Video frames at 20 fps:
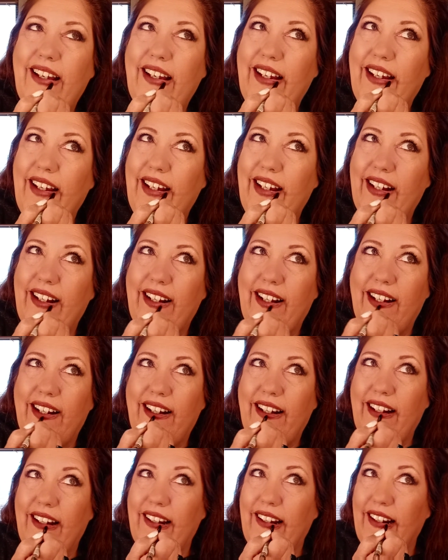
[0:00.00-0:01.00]
Oh
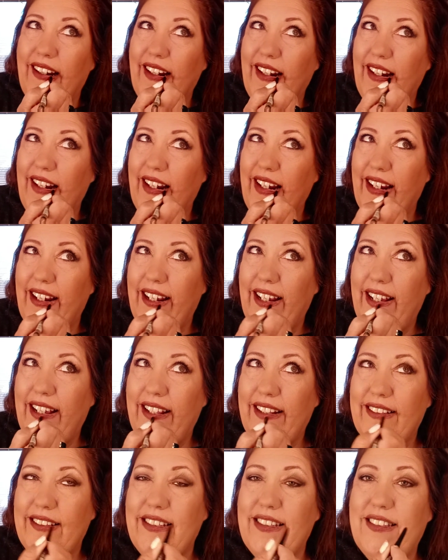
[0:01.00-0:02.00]
God.
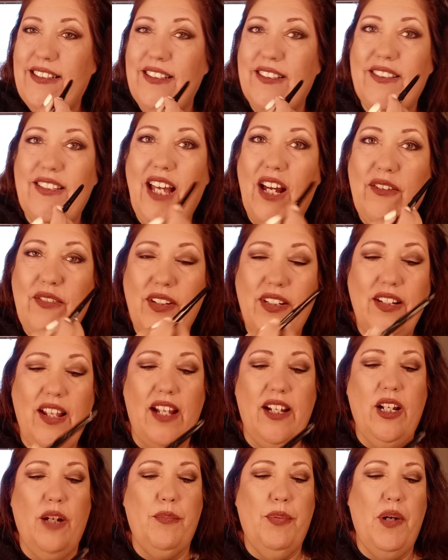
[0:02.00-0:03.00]
This dude's having
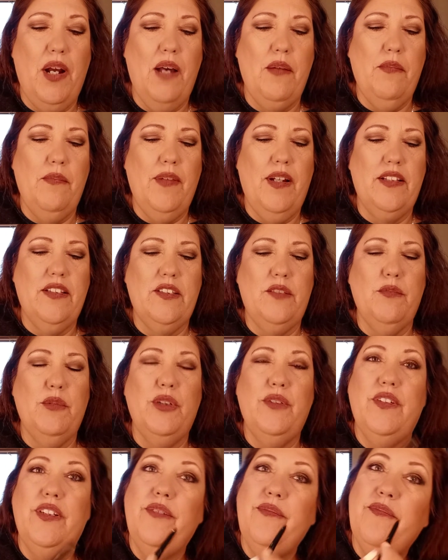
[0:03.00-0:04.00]
like a problem on this
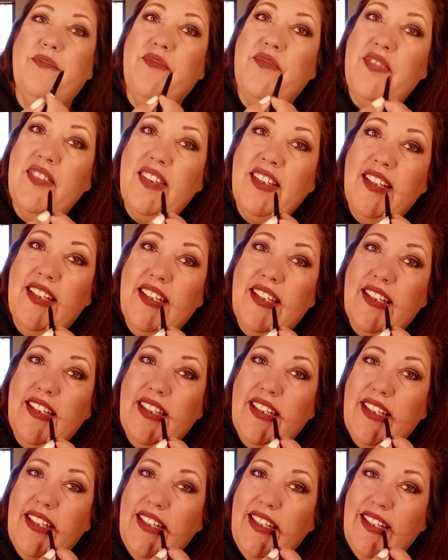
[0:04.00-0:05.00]
movie.
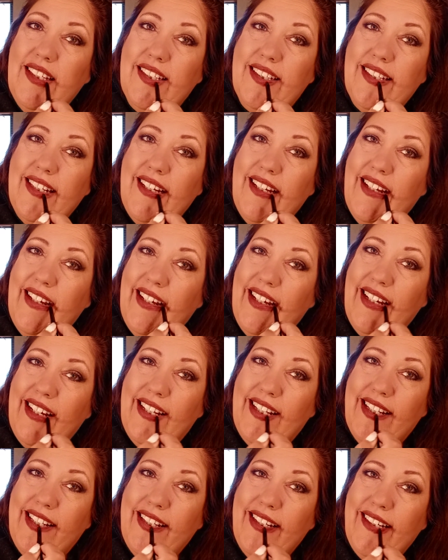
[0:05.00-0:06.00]
He's
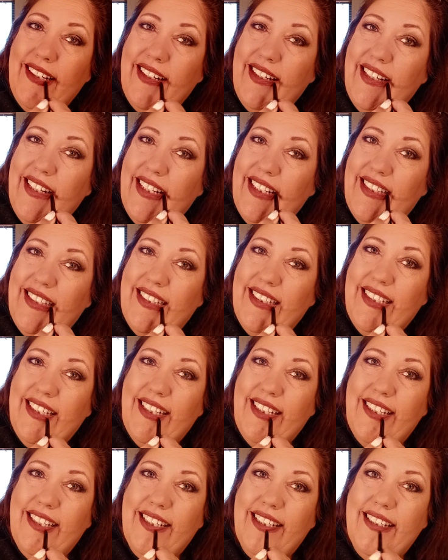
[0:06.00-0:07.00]

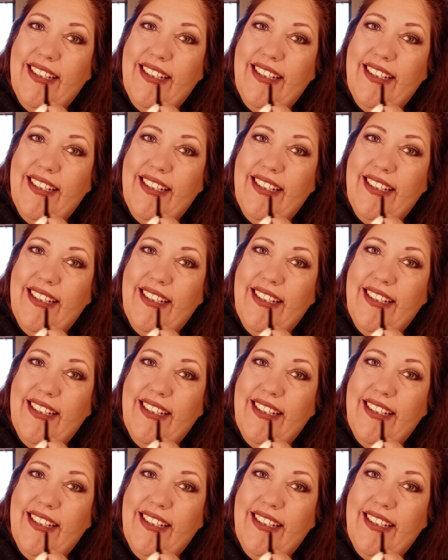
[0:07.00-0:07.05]
experiencing